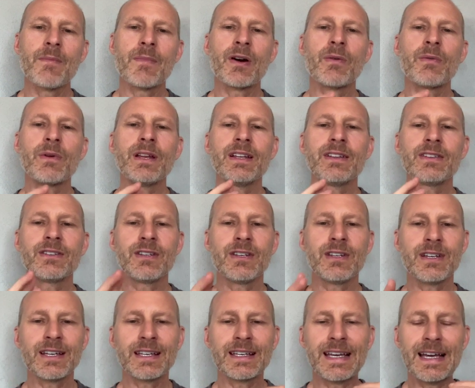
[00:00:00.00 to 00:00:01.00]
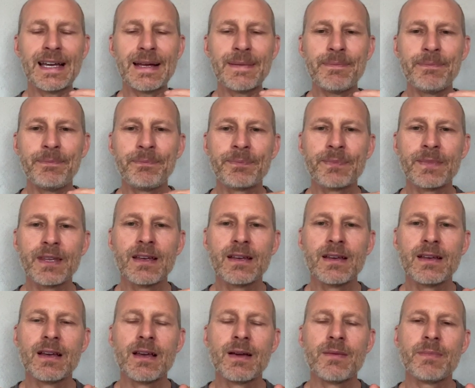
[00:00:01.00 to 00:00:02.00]
I'm going to read it to you again
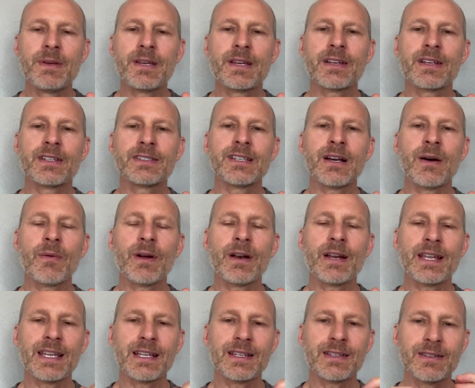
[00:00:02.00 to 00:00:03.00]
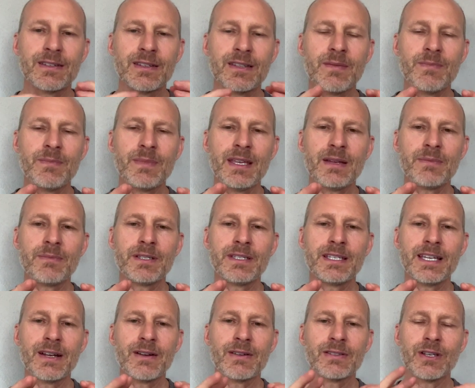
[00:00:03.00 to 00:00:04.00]
because I want to get to the meat and
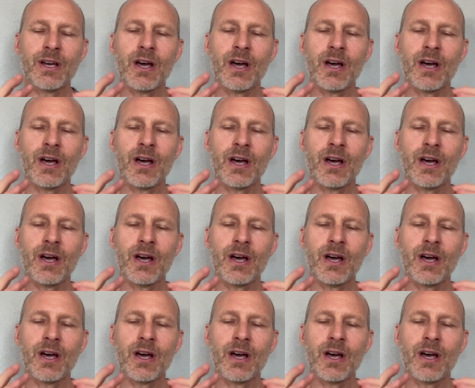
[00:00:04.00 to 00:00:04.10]
potatoes.